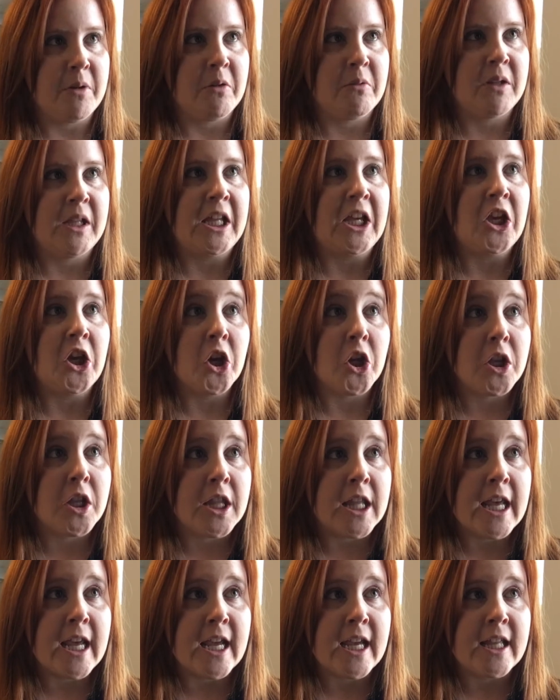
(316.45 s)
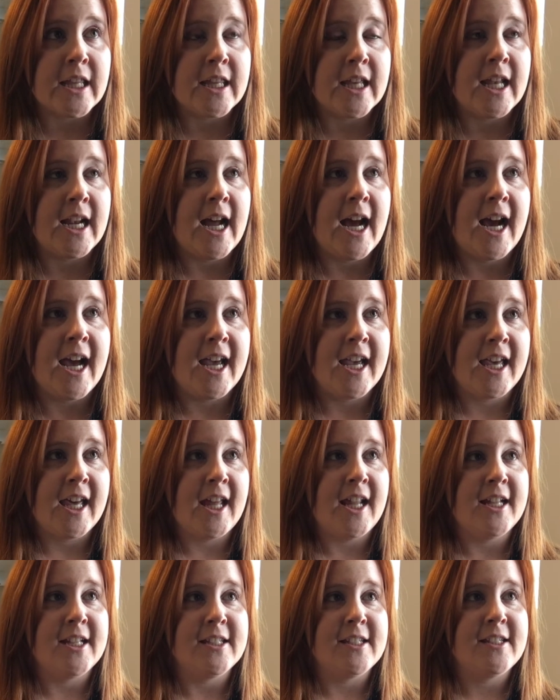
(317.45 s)
a really good thing that I
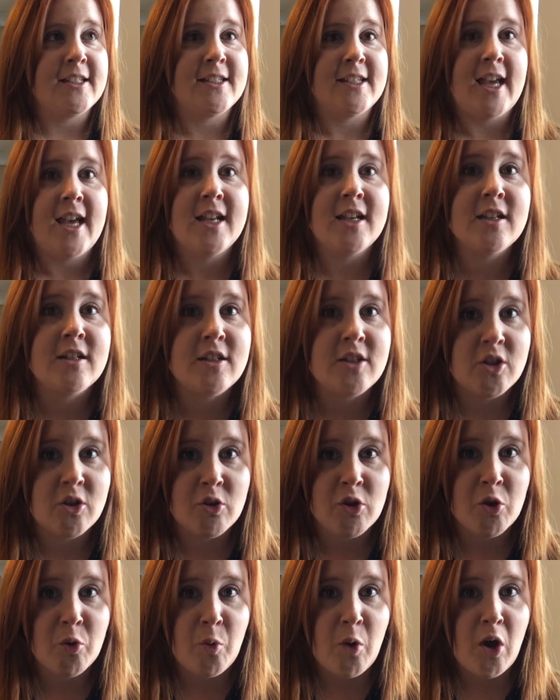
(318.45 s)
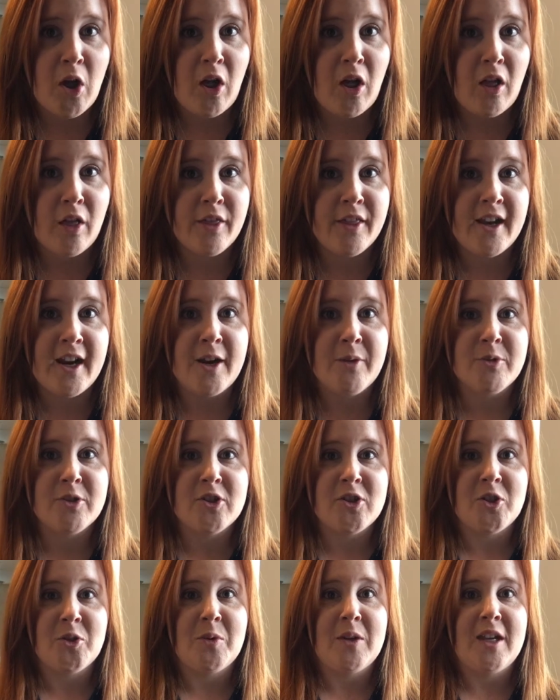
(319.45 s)
kind of said to you all that I
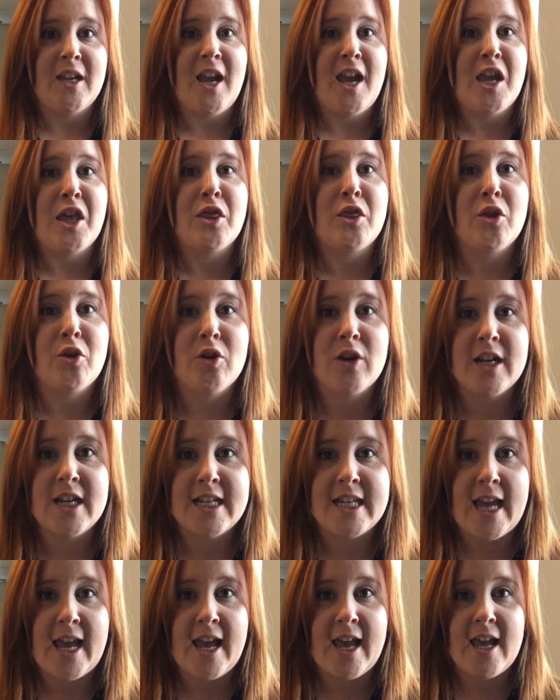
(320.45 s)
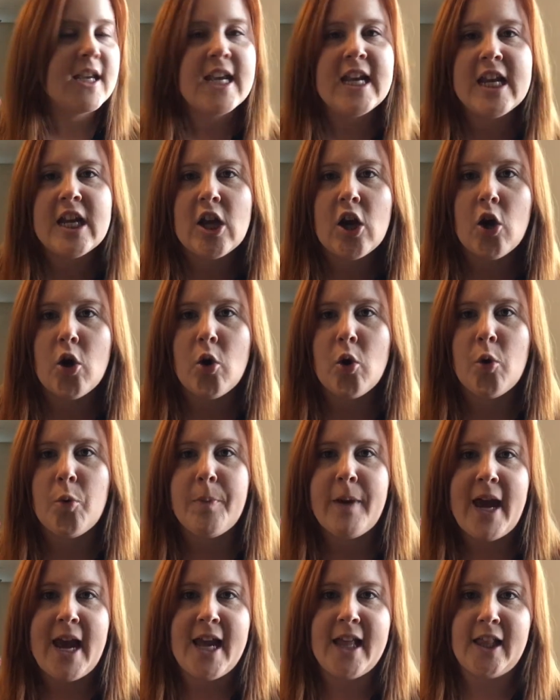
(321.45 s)
was doing a 30 day keto
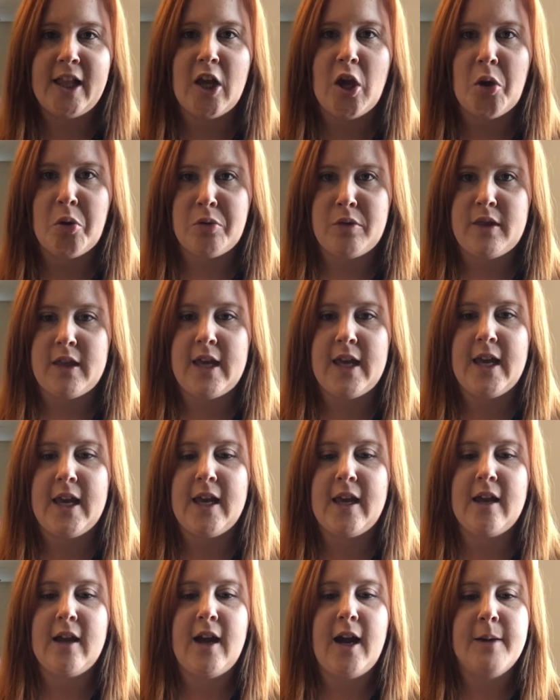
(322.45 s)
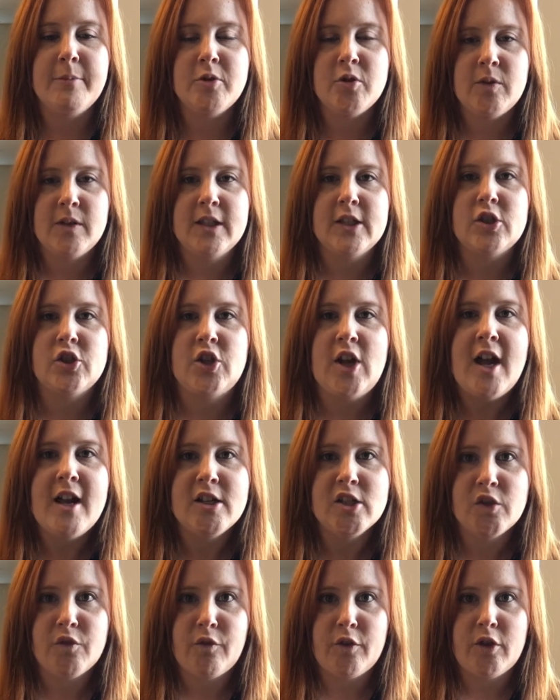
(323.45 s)
paleo thing. I'm doing this
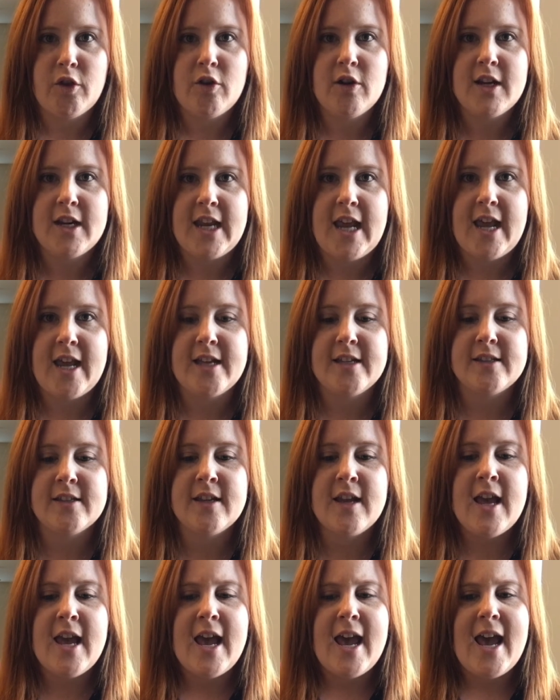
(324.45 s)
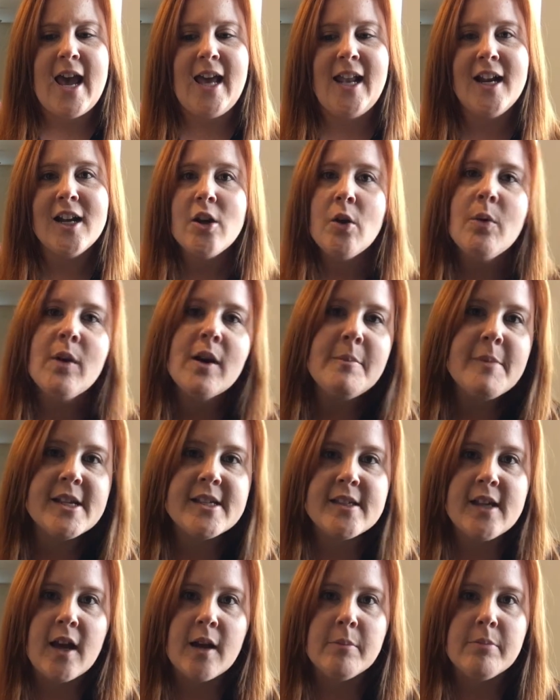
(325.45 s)
challenge for 30 days and I don't want to
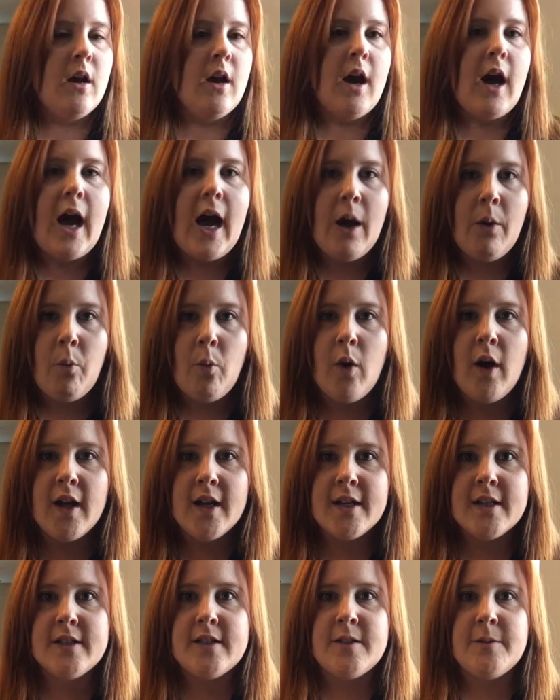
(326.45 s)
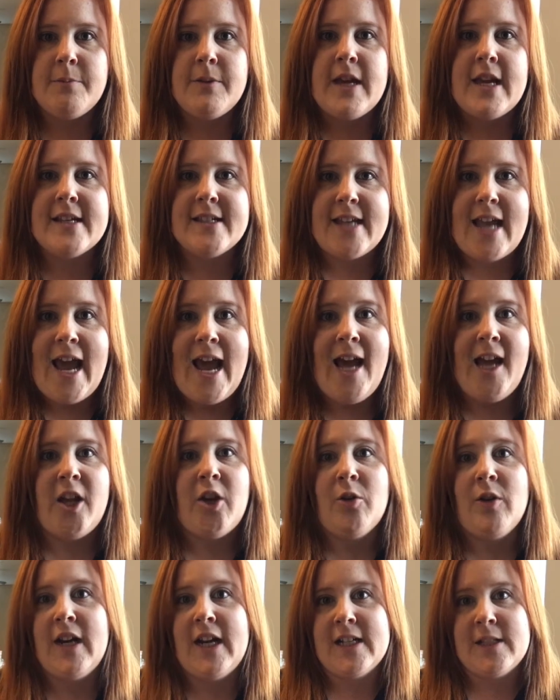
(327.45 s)
mess up. I want it to be as
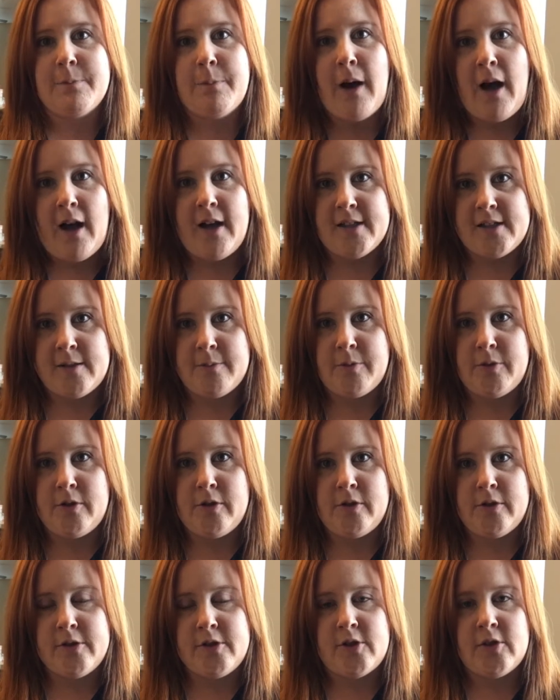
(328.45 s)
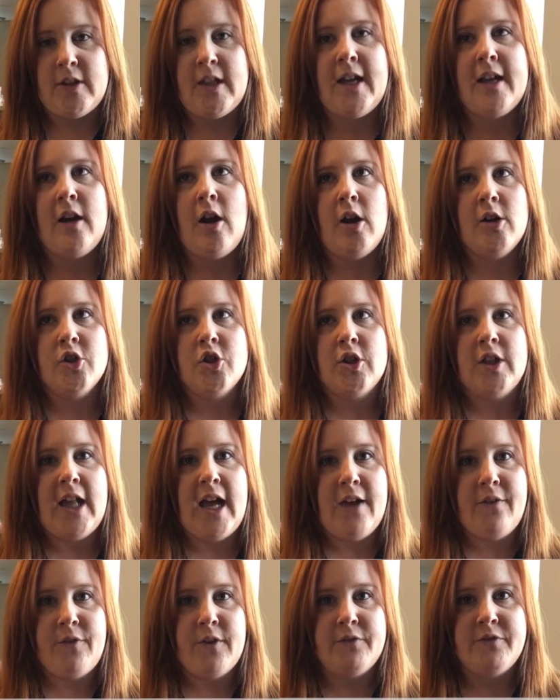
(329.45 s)
accurate as possible so that on
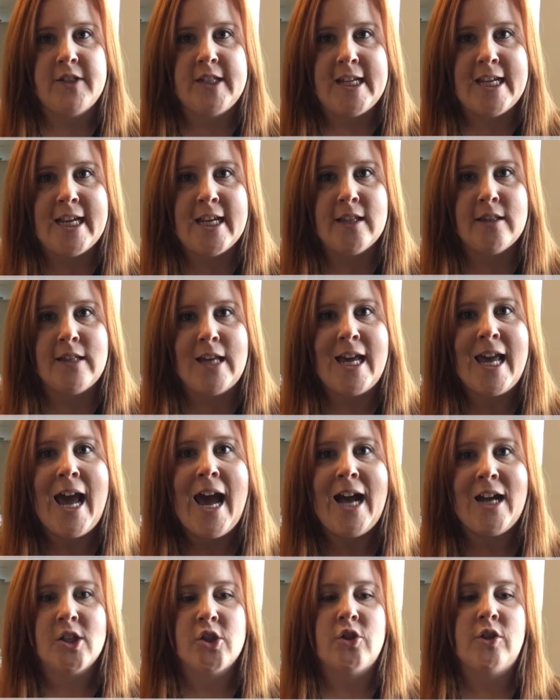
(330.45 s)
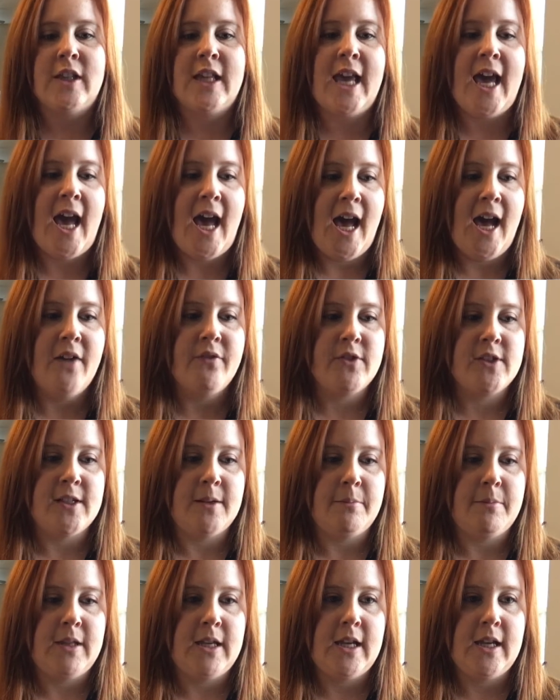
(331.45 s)
July 15th, I actually have
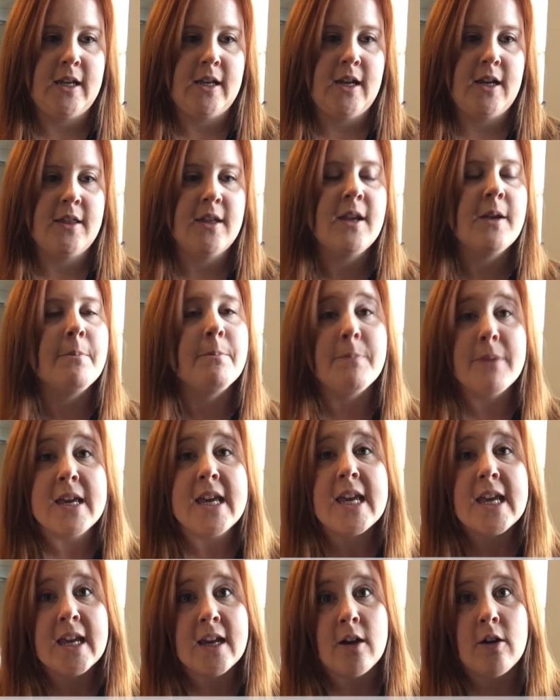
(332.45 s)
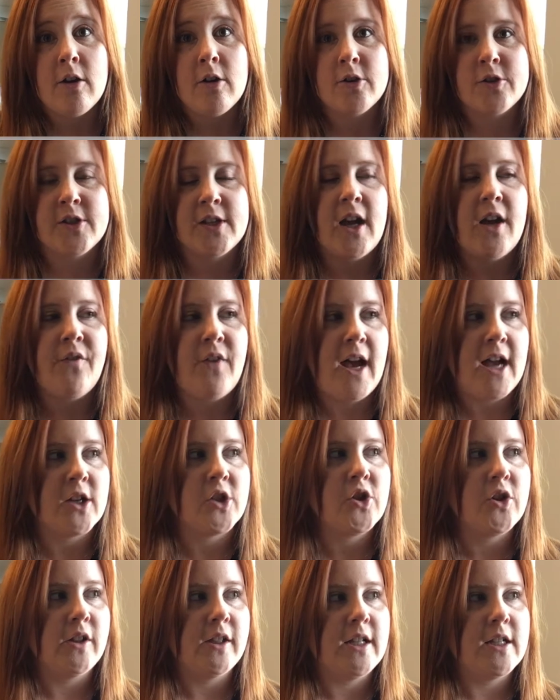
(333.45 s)
something. I think Bea herself
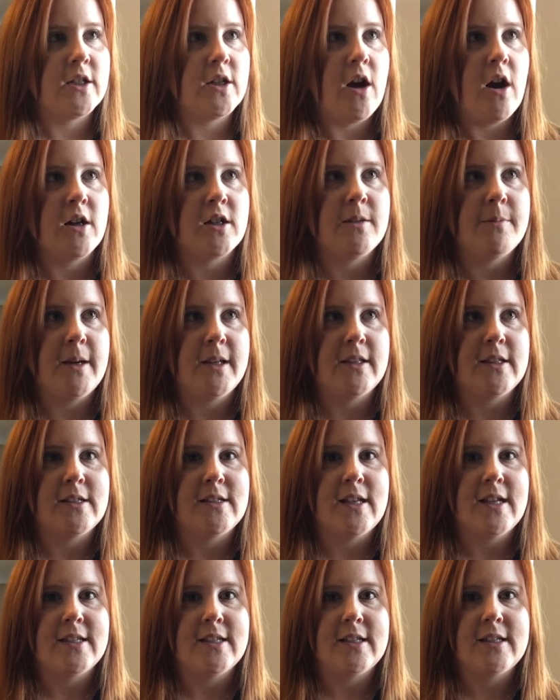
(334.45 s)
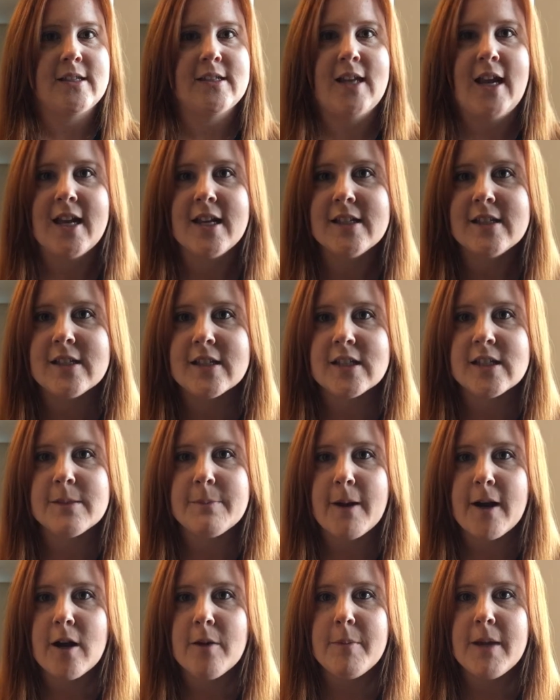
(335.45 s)
actually talked about this as a science
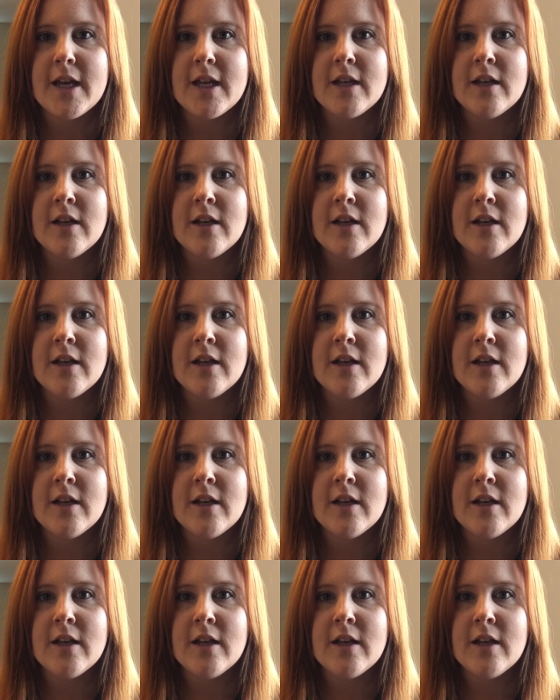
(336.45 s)
experiment.